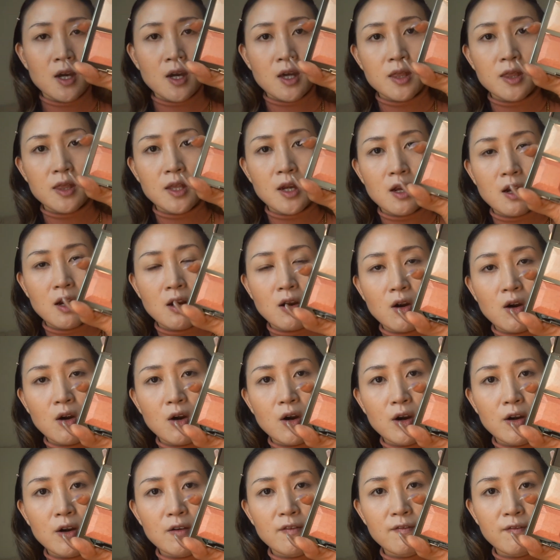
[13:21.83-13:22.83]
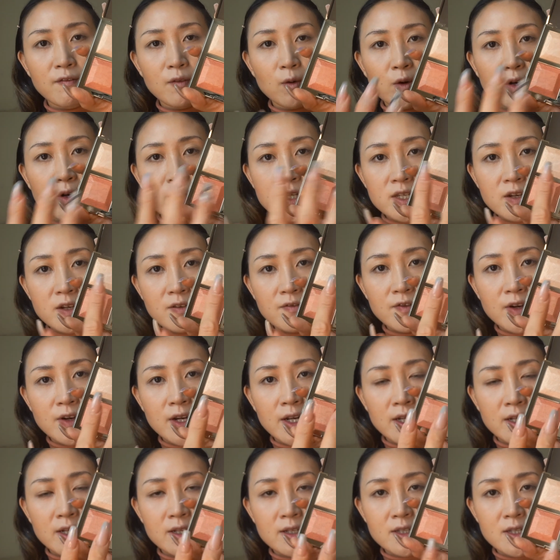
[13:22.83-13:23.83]
there are 4
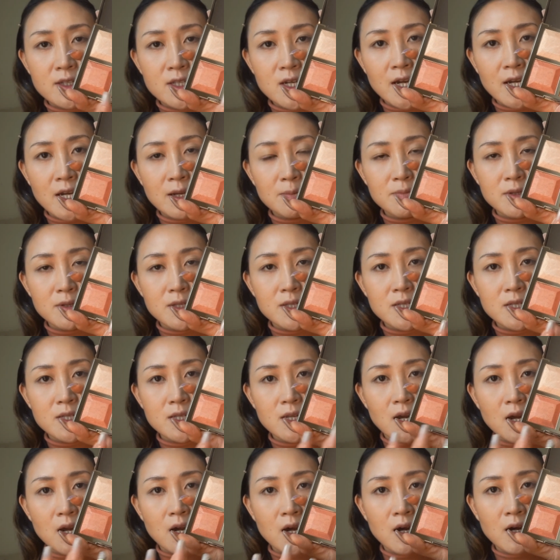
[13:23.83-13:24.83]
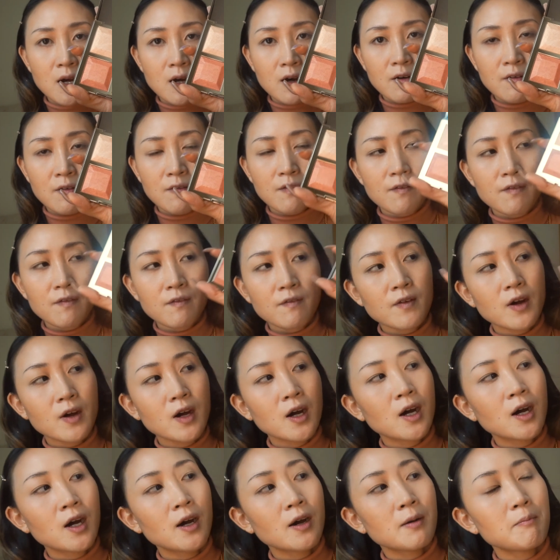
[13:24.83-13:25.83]
different types of
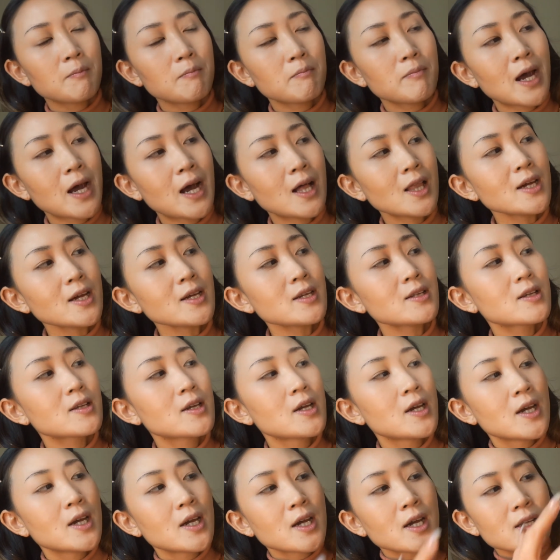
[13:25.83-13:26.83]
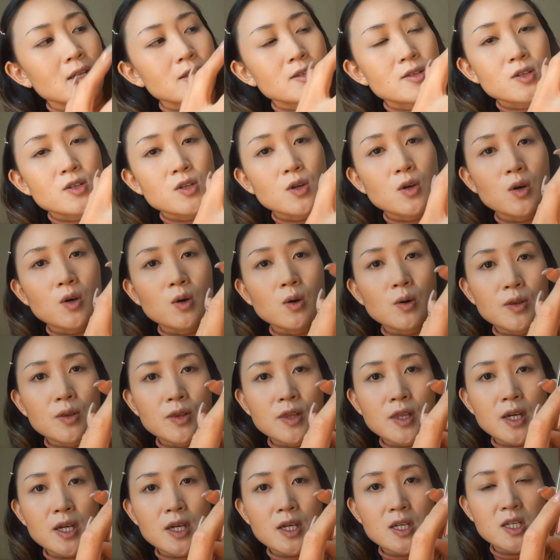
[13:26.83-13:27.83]
palette. And so
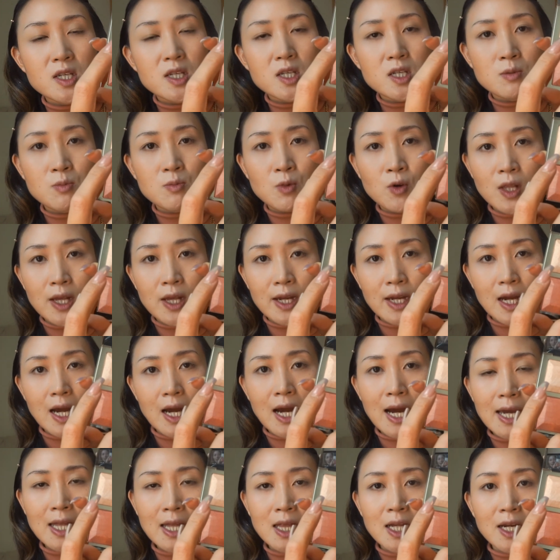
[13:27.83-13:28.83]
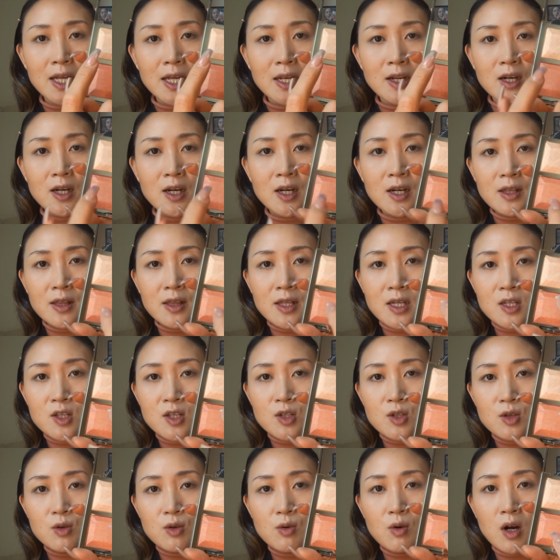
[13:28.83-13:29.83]
this is more like a highlighter, these
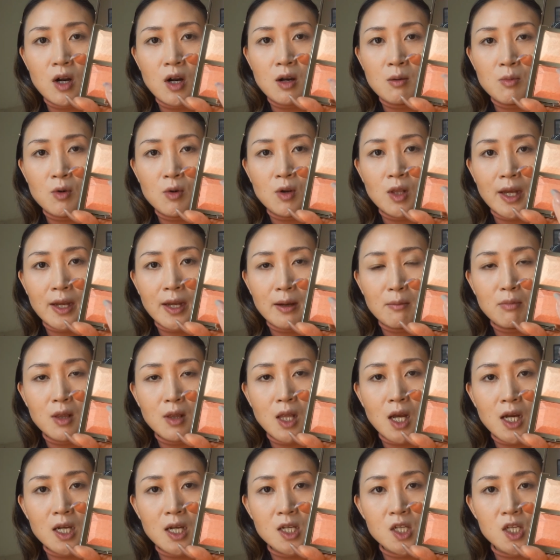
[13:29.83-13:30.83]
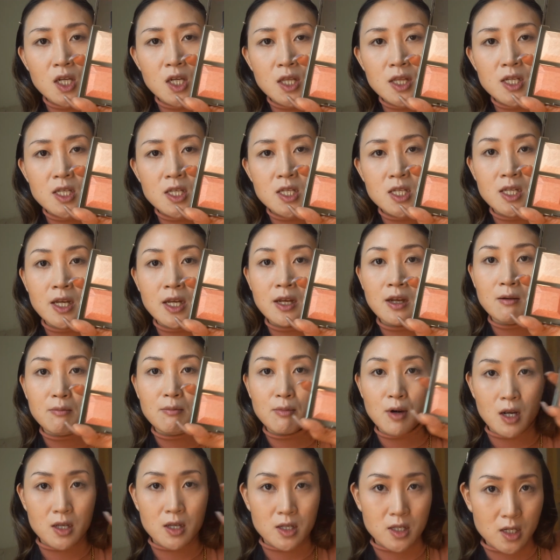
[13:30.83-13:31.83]
2 are more like blush, and this is like a
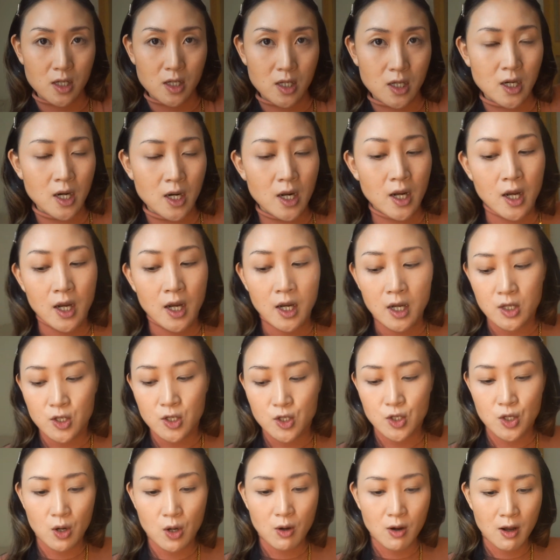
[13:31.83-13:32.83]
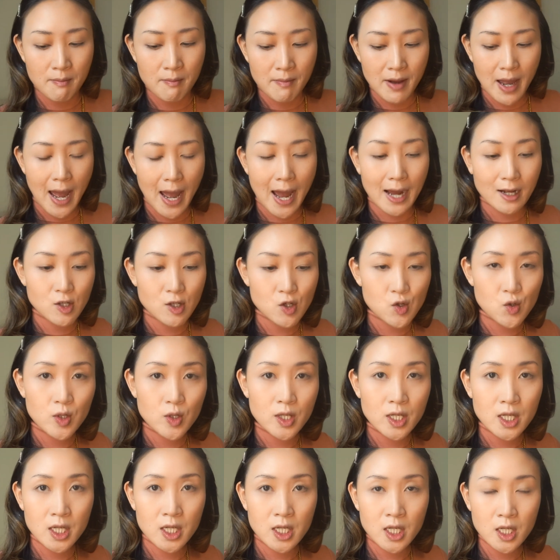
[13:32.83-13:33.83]
bronzer. So I'm
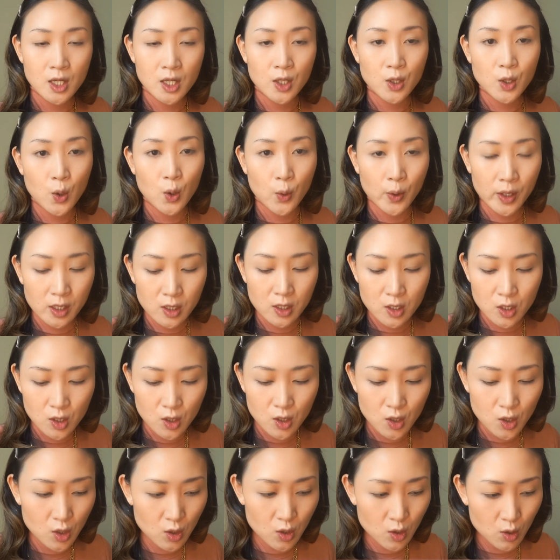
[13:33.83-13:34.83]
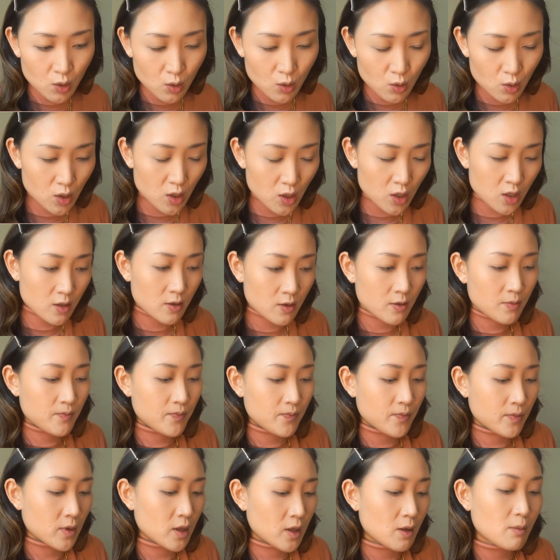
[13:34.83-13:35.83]
actually going to use
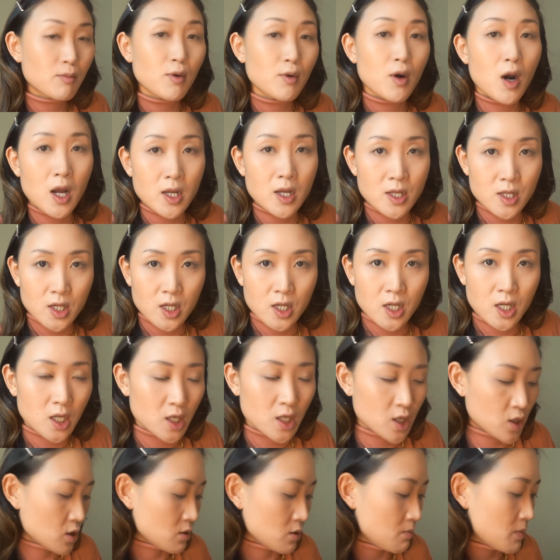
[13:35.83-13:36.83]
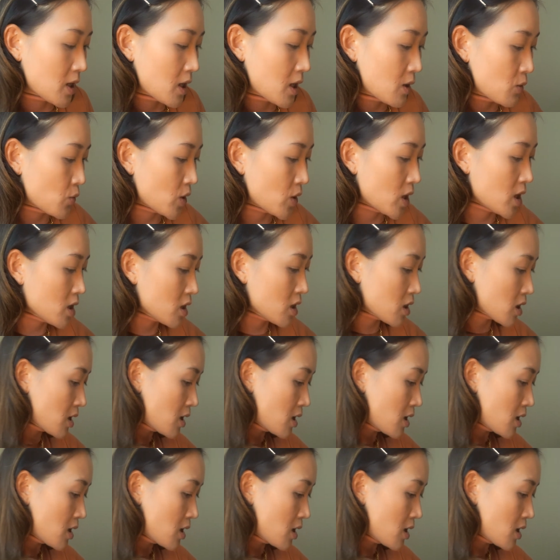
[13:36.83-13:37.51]
the bronzer to begin with